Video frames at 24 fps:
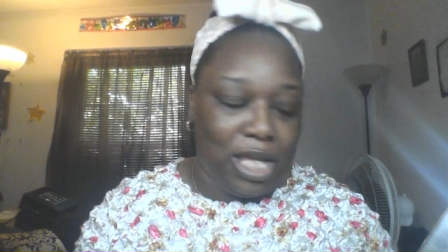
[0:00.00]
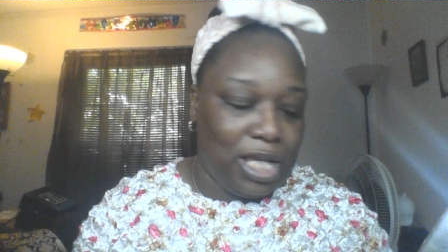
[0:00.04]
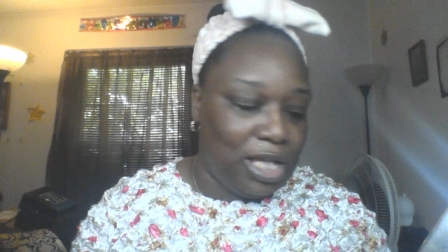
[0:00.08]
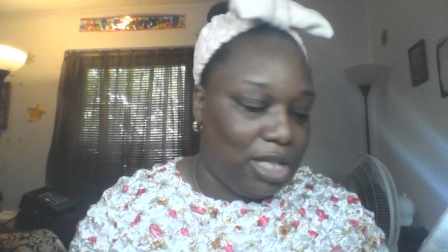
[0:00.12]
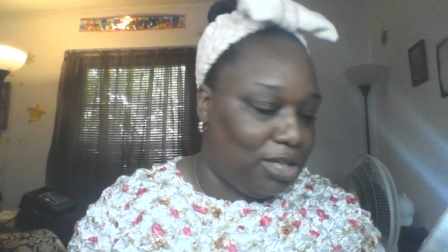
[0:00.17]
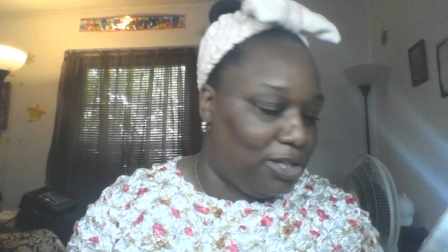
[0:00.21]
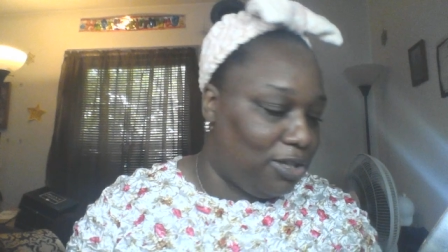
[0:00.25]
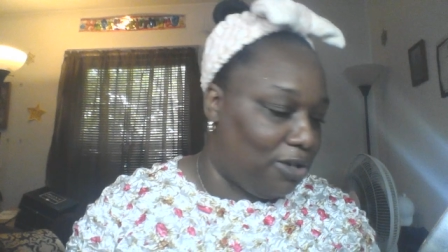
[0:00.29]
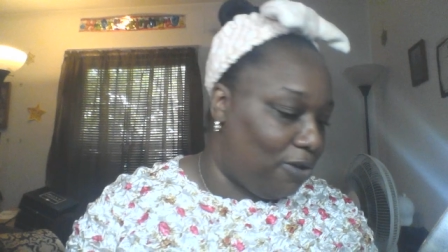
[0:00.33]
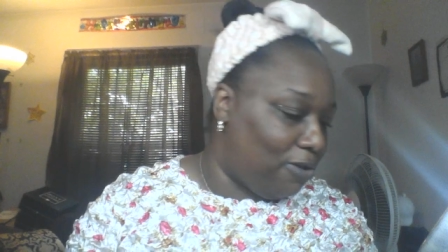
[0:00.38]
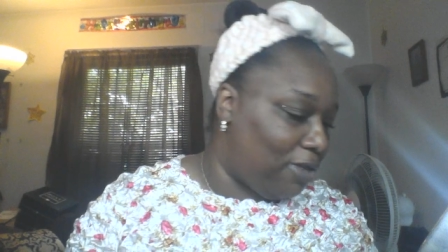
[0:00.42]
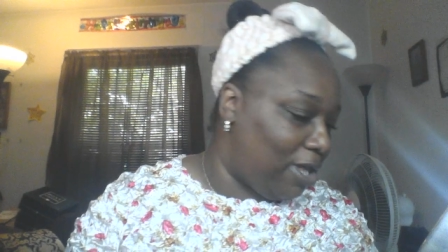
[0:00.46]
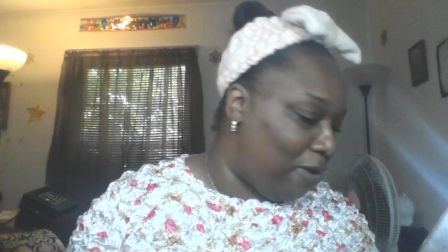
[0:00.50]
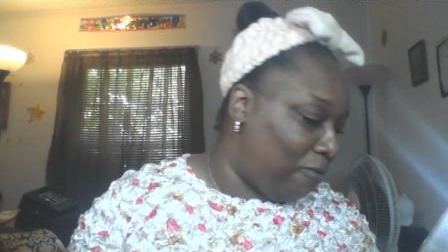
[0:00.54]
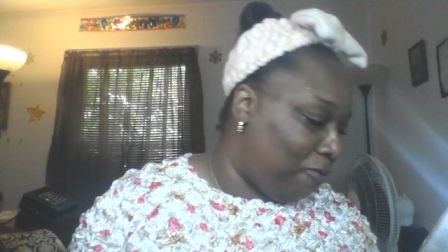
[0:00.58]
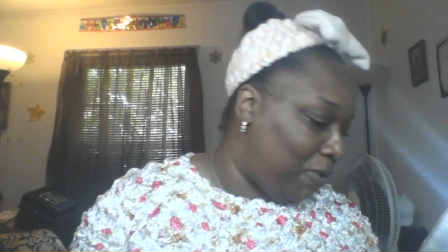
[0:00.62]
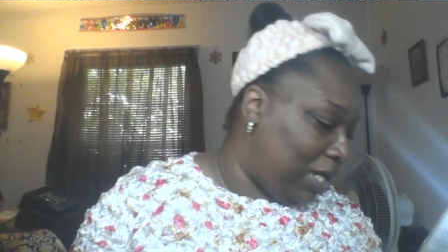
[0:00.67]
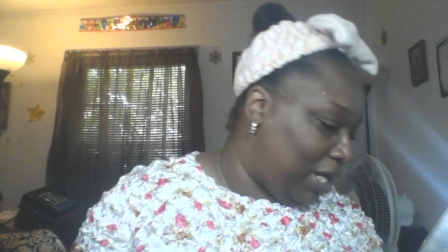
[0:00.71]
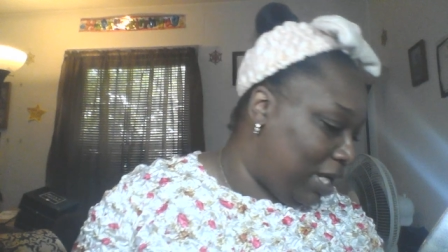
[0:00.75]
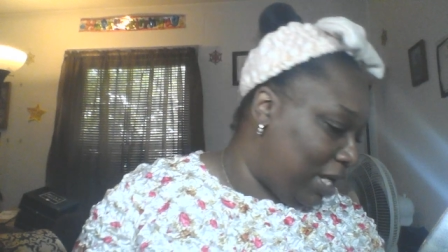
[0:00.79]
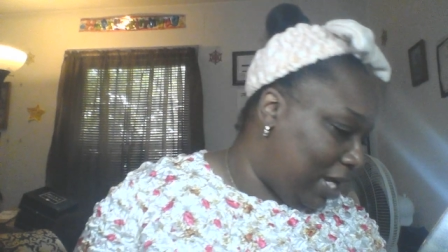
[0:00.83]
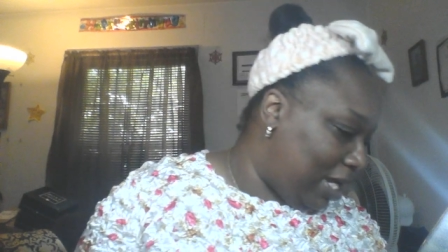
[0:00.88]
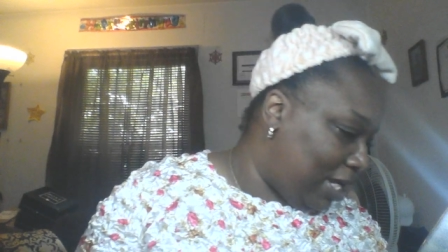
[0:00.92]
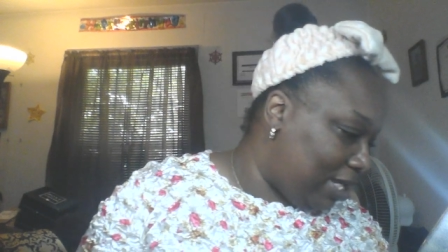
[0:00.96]
so that we
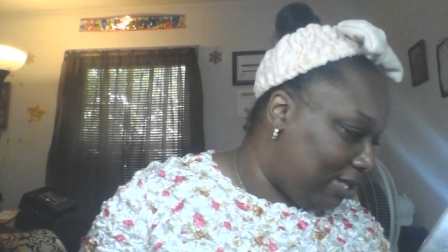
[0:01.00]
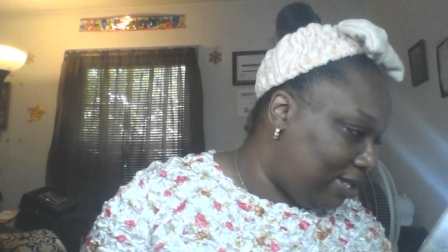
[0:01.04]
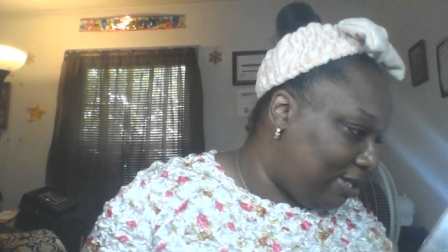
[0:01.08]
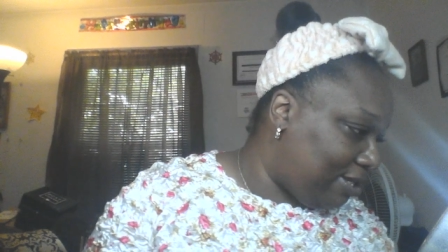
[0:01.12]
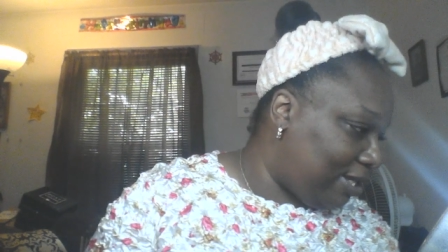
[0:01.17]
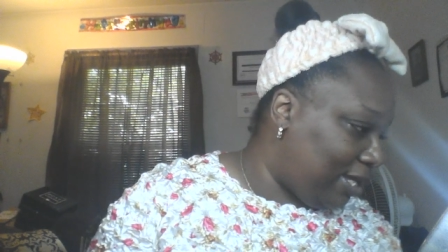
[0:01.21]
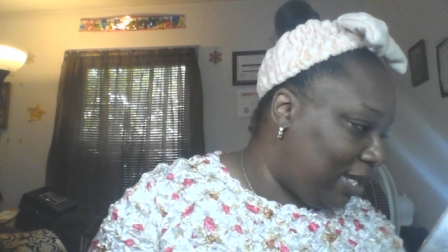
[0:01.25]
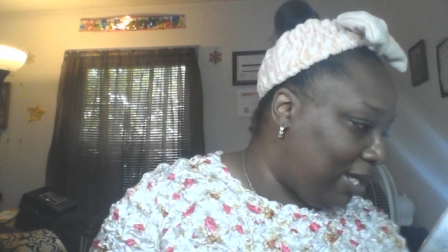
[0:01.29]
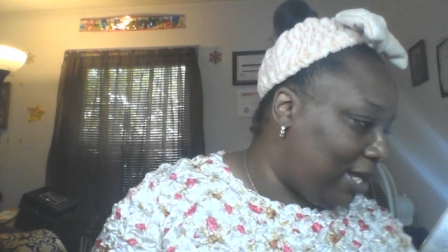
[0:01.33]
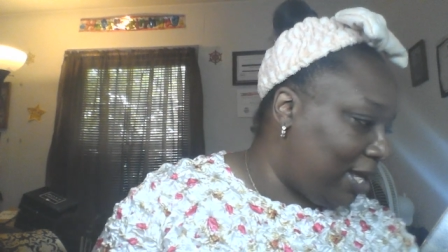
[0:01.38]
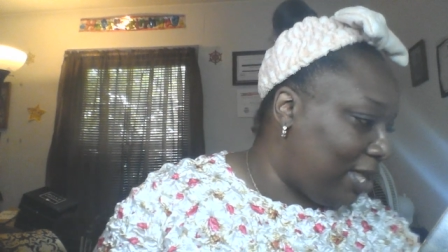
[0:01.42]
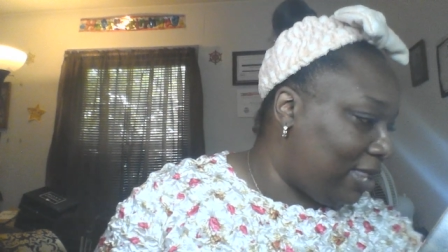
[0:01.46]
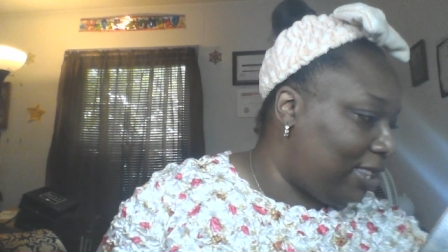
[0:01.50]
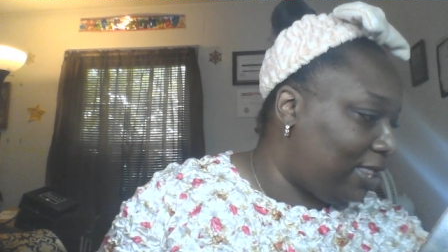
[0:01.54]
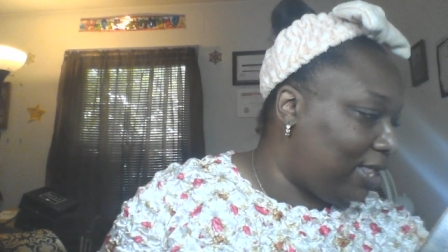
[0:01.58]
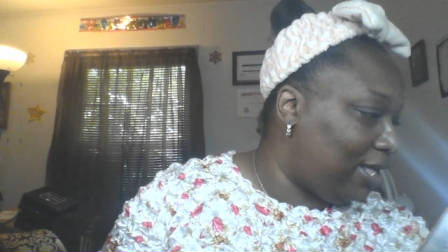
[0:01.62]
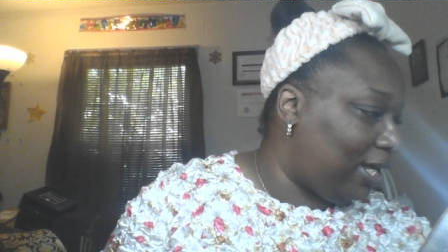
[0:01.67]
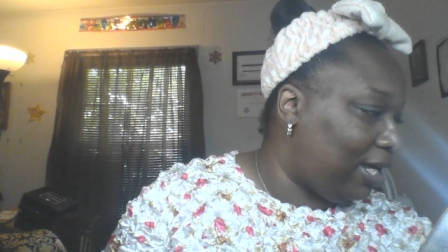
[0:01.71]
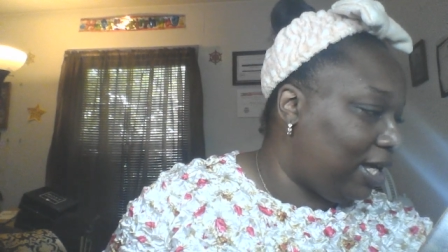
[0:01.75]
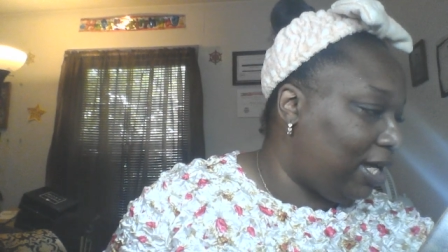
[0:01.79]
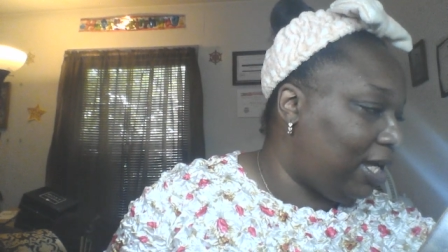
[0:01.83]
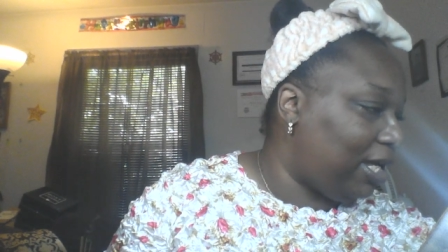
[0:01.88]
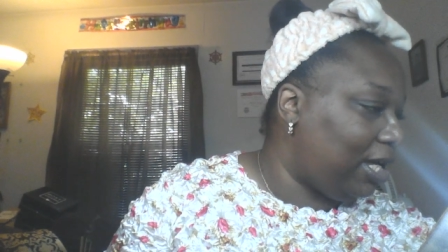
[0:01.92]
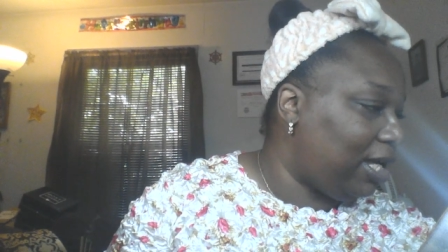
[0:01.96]
can't see a
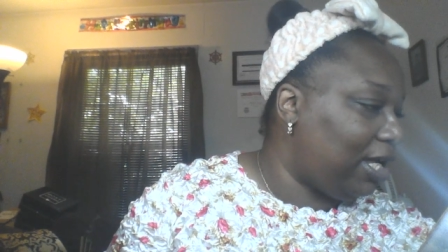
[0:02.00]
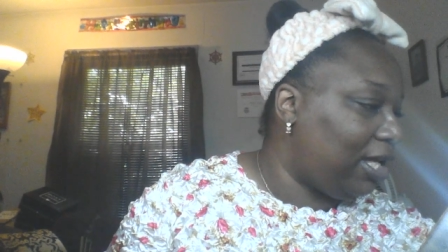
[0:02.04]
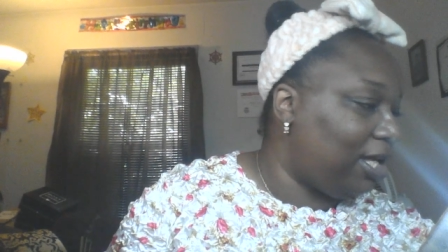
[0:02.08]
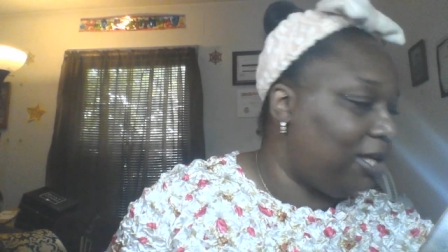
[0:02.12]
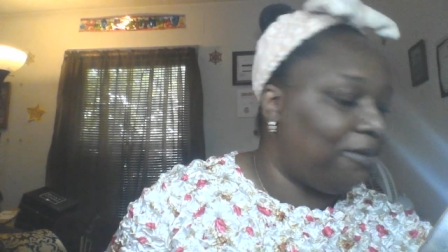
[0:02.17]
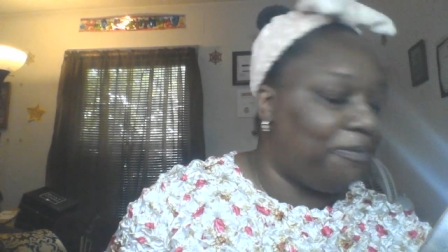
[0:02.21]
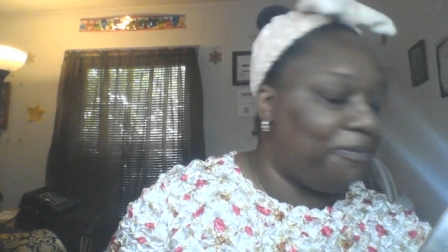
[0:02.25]
thing.